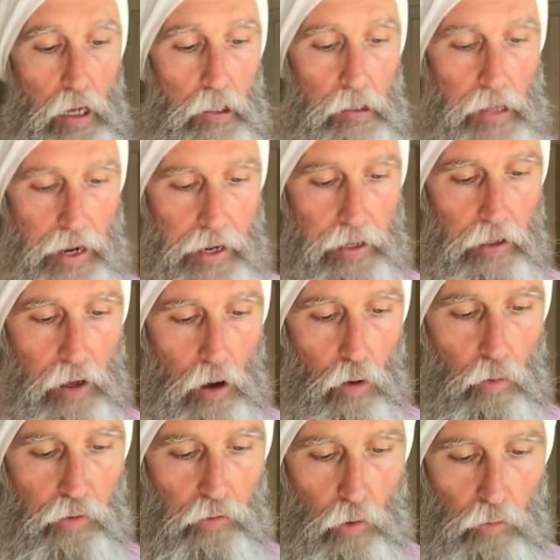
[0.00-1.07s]
Letting
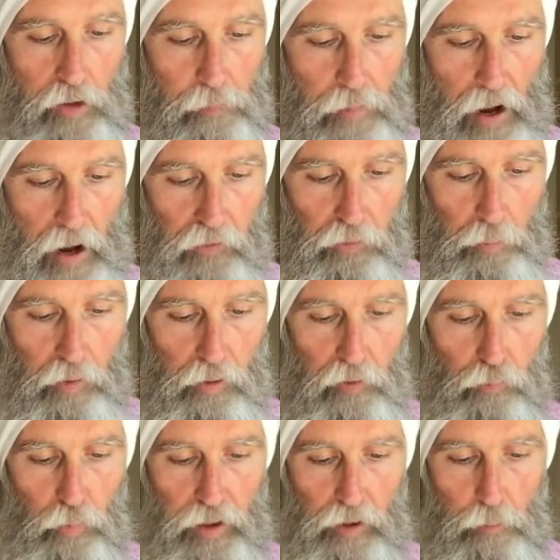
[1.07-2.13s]
go is only possible
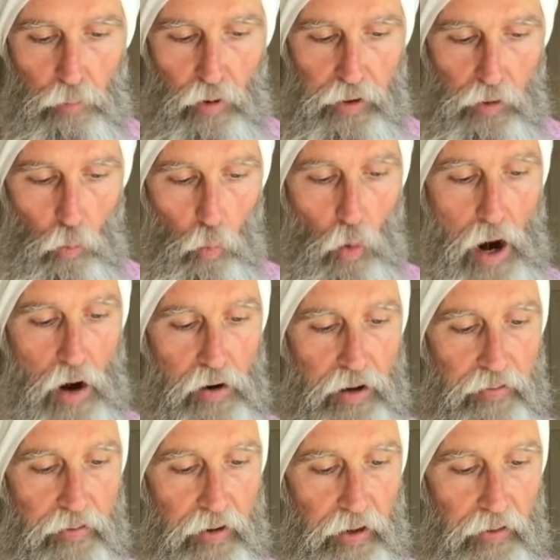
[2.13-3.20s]
if we can bring
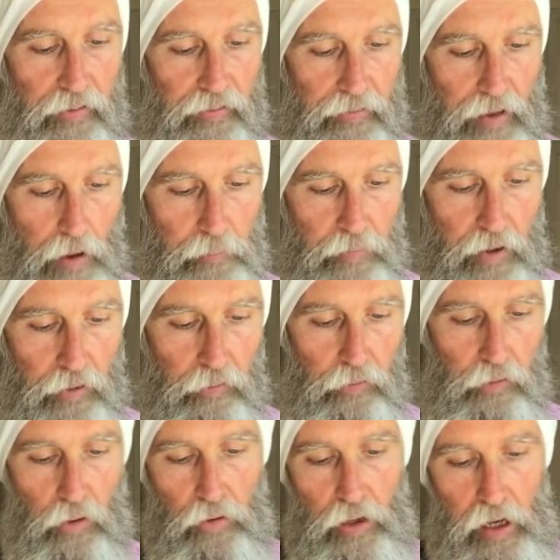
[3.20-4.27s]
awareness and acceptance
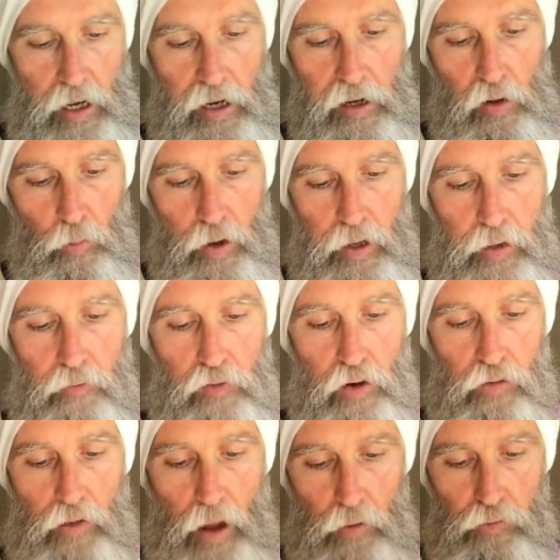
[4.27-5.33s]
to the nitty-gritty of
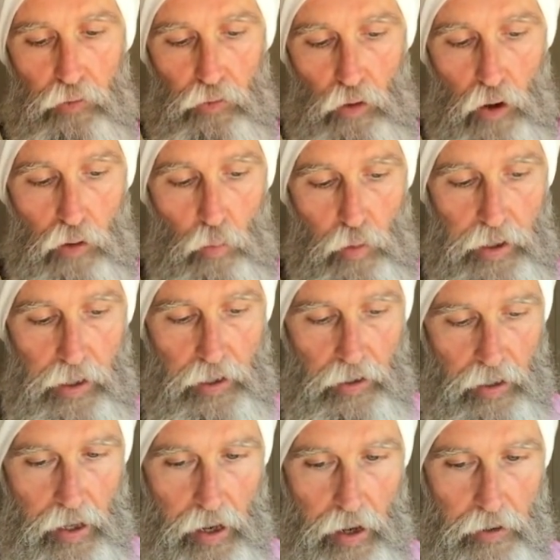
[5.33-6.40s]
just how stuck we can
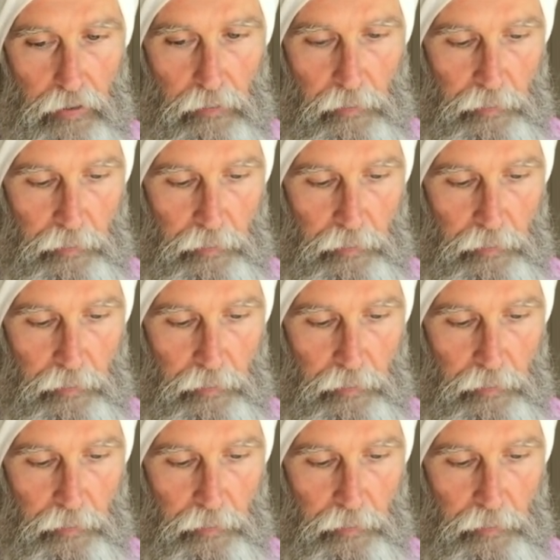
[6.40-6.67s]
get.